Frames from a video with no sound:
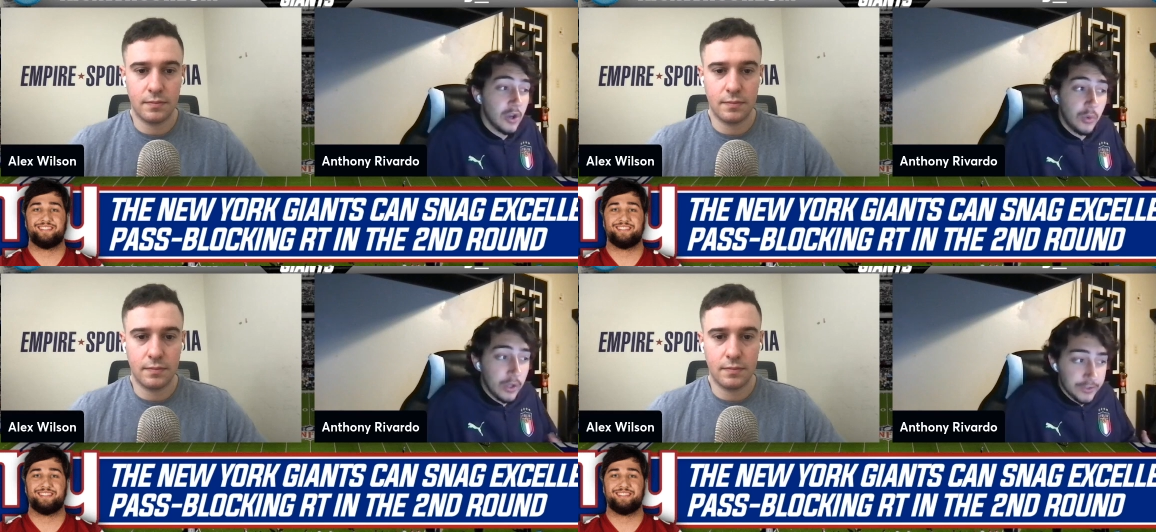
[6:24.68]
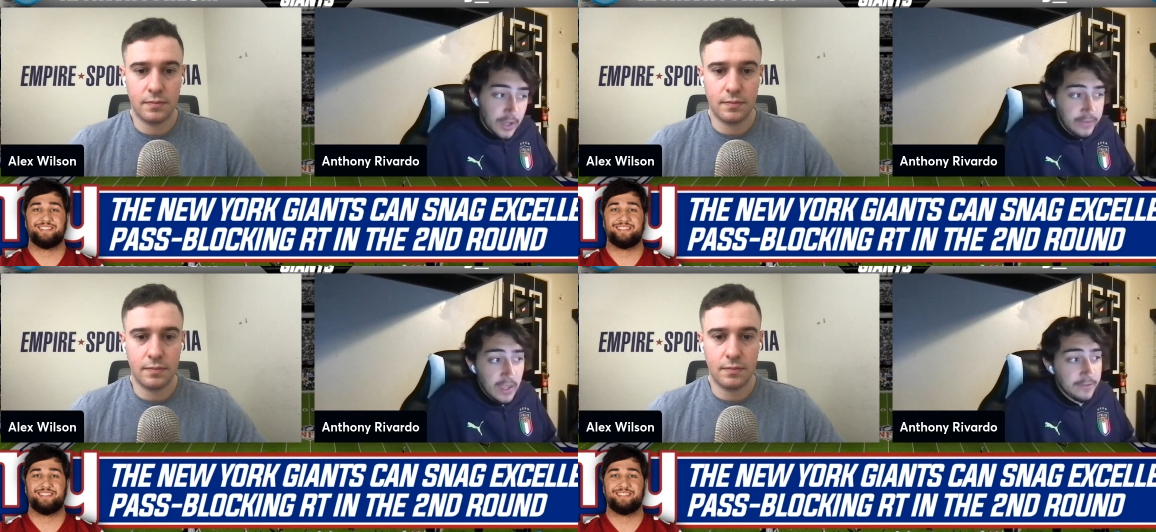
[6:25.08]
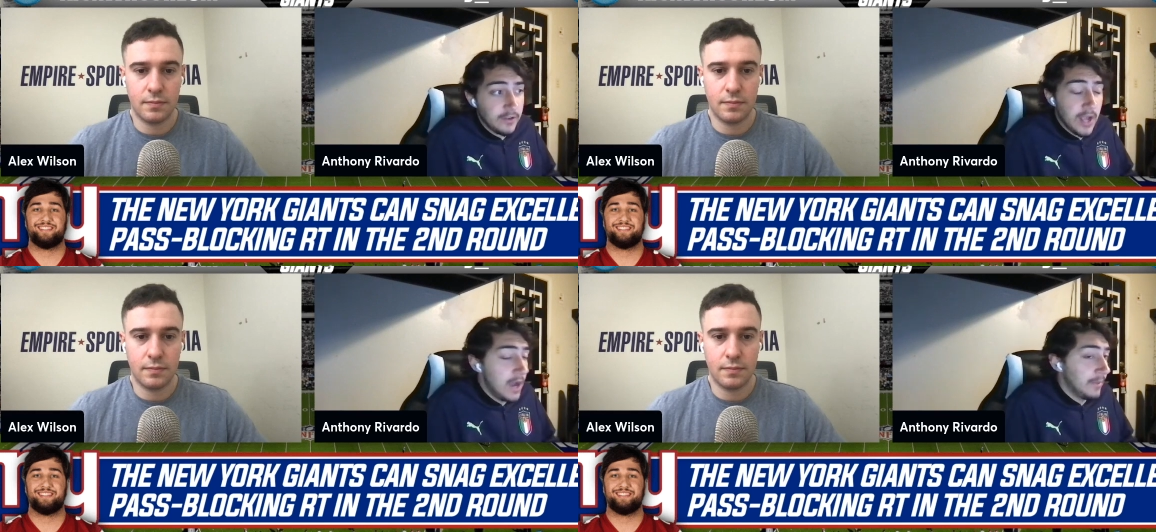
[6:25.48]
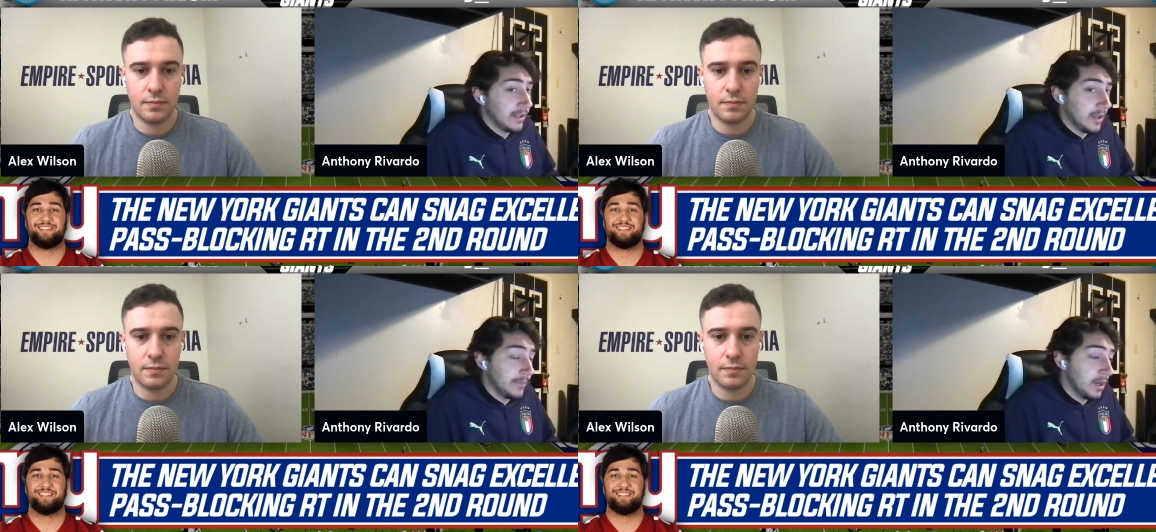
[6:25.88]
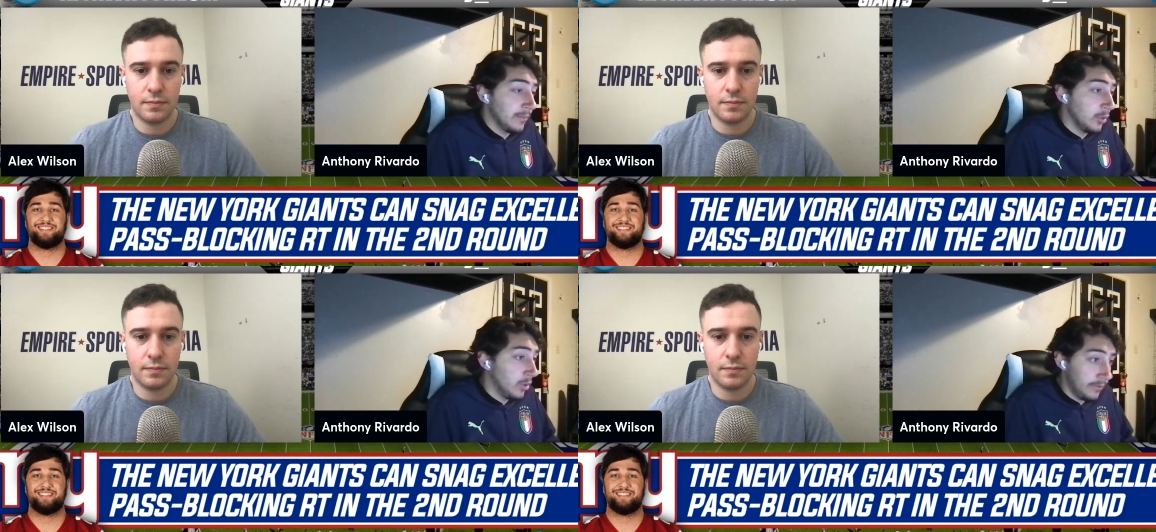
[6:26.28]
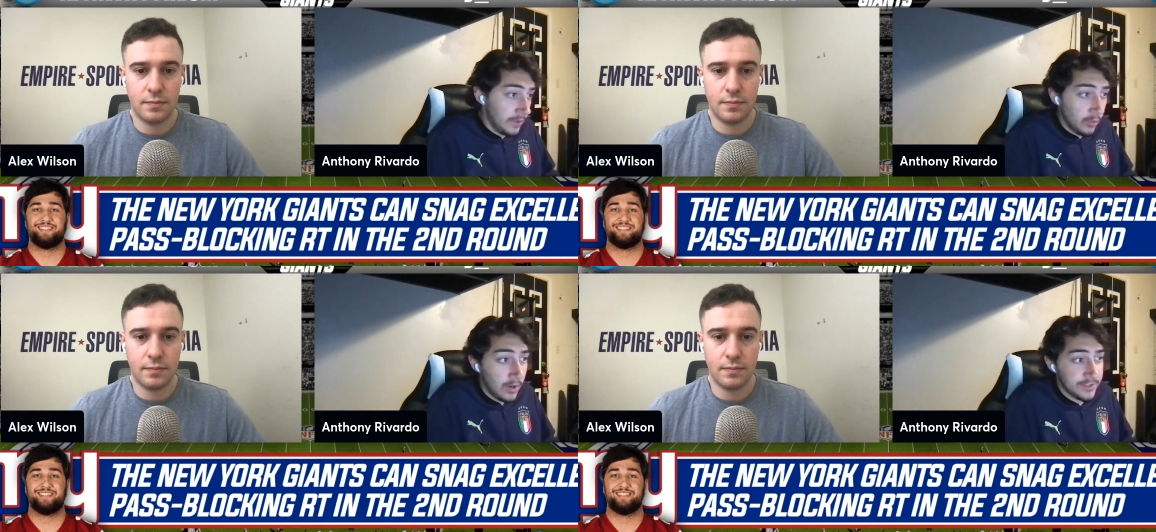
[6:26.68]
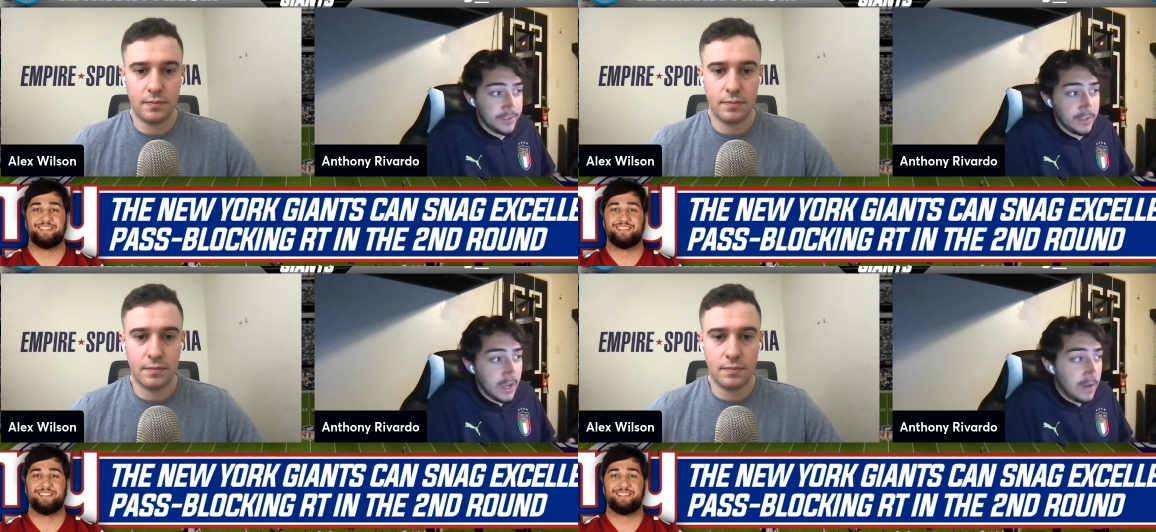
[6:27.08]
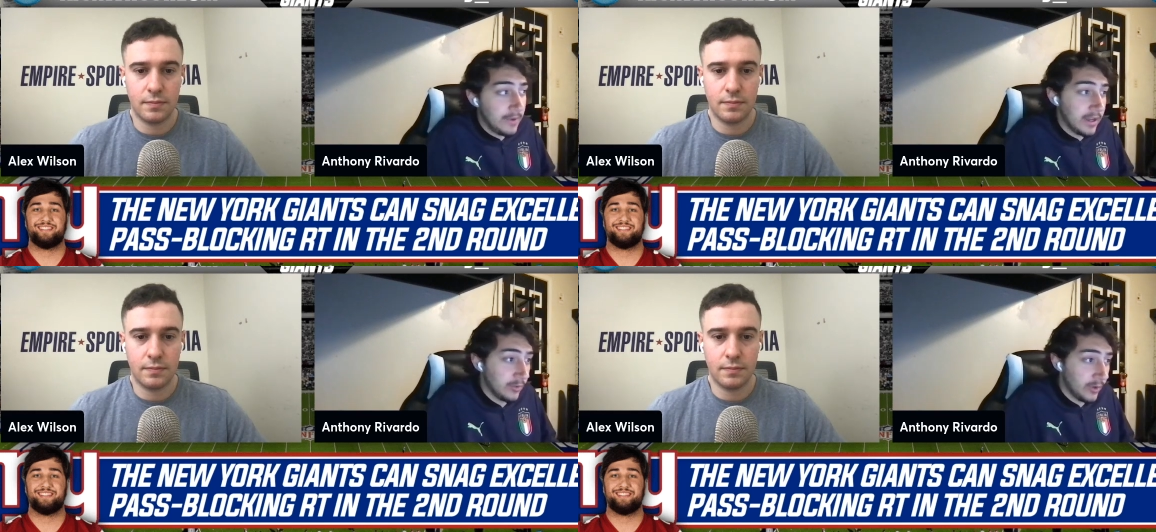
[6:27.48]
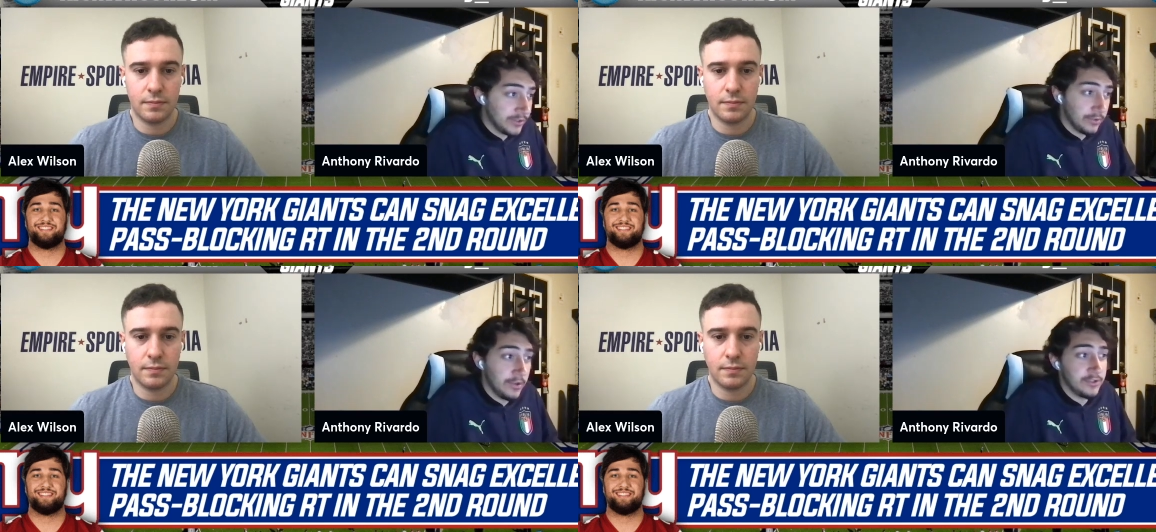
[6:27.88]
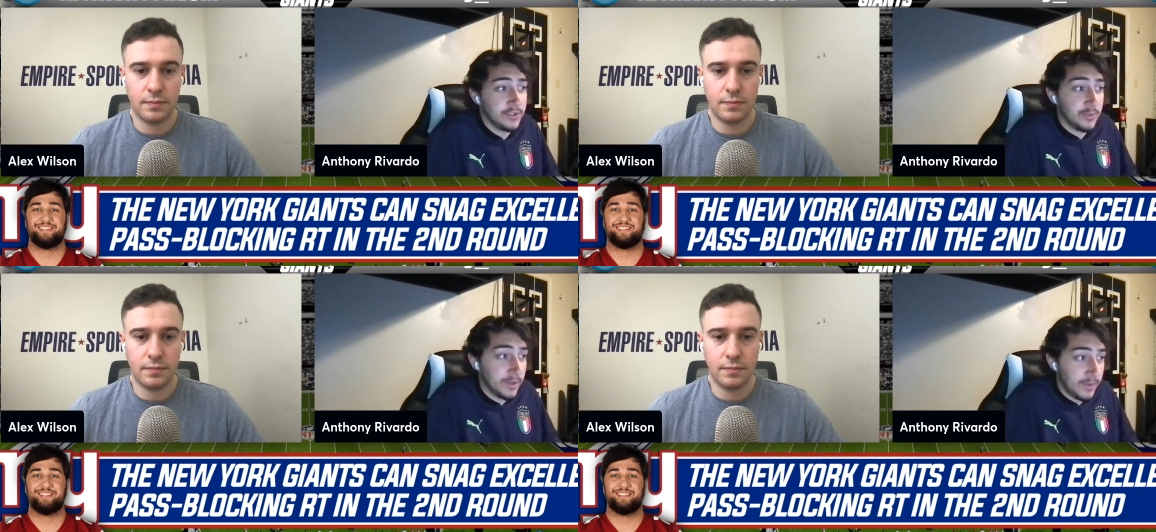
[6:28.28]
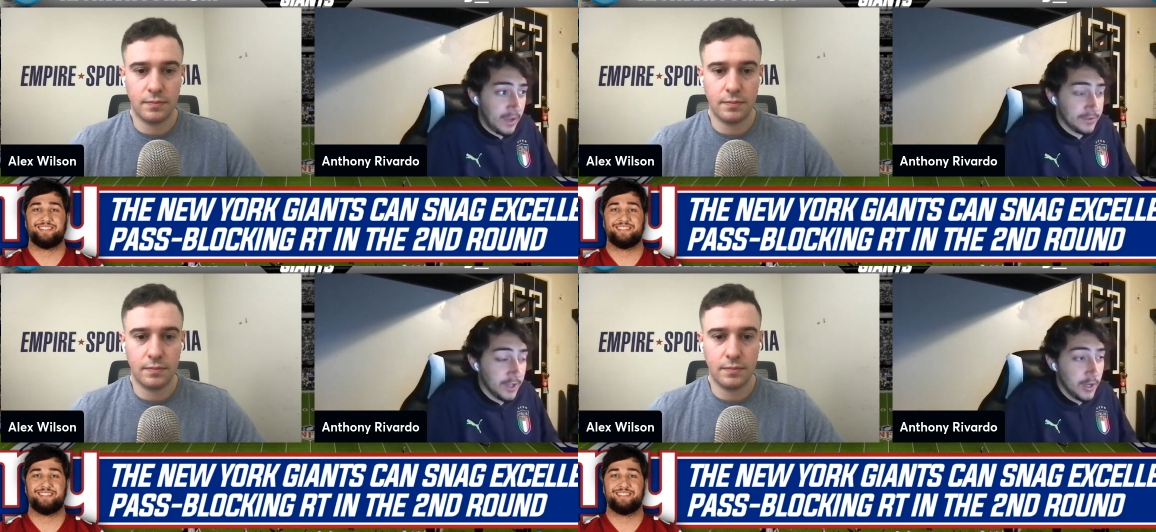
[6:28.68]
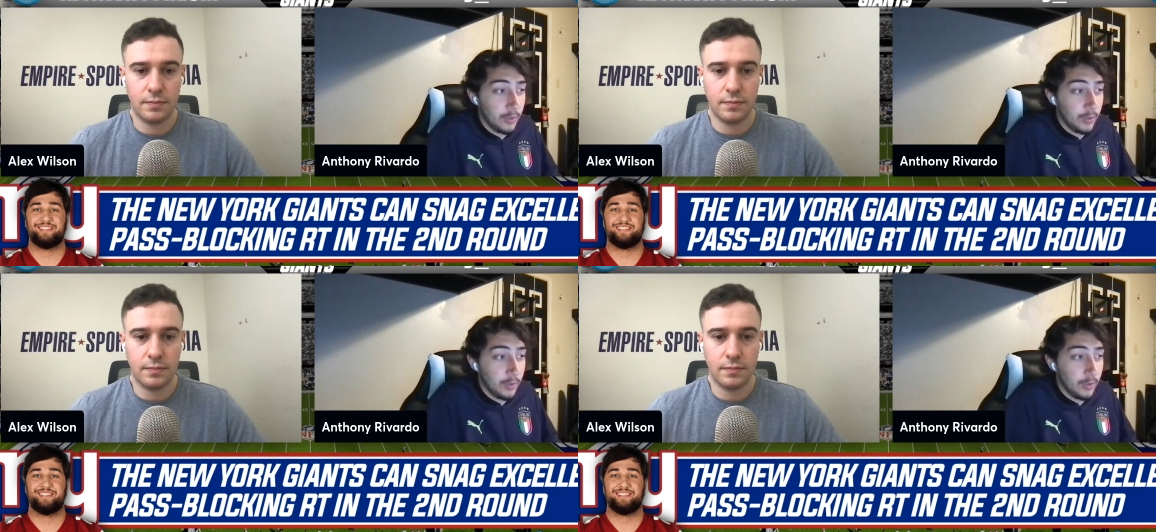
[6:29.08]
Speaker 1: we also have the NFL Combine coming up. What if he walks into the Combine and weighs 320 pounds?